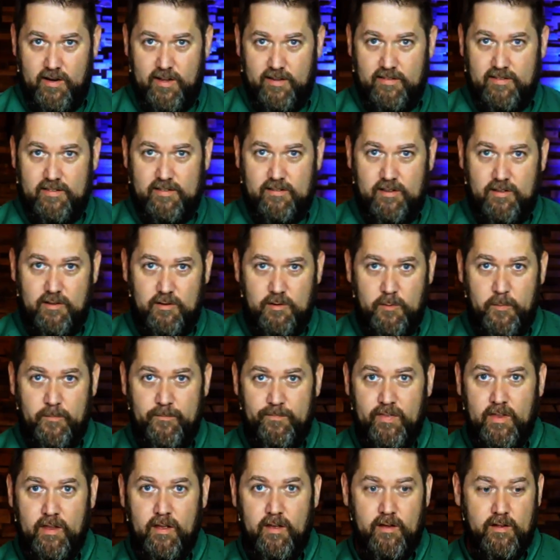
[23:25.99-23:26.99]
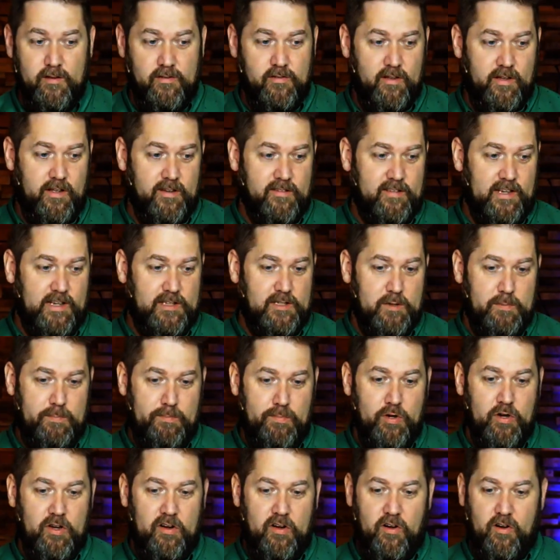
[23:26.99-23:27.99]
It's it's like to
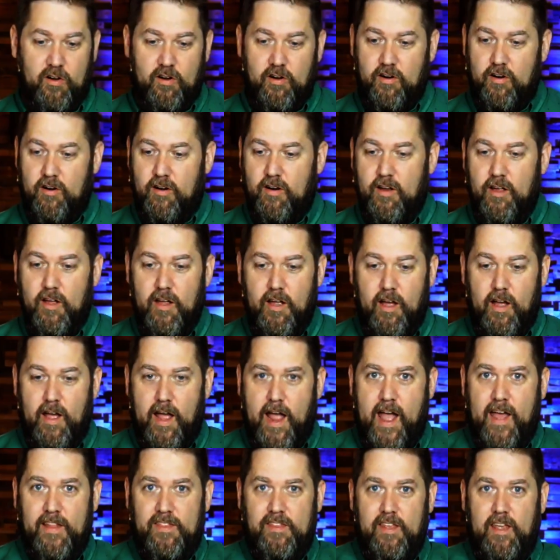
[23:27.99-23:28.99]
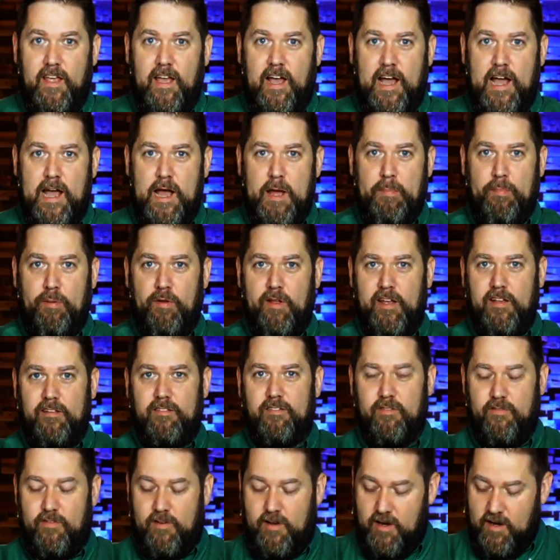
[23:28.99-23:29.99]
put her at the high
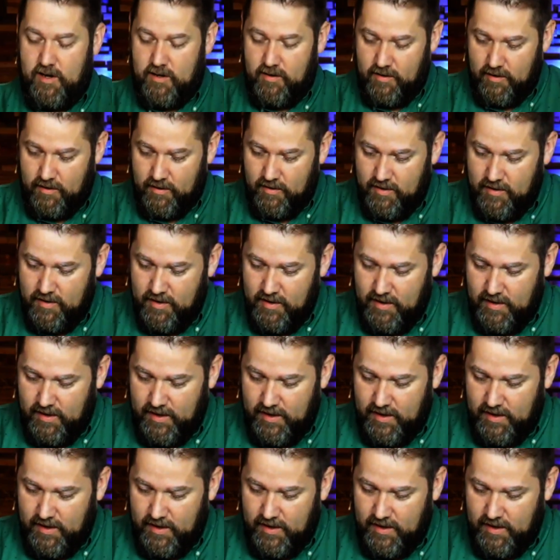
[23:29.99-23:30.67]
place of honor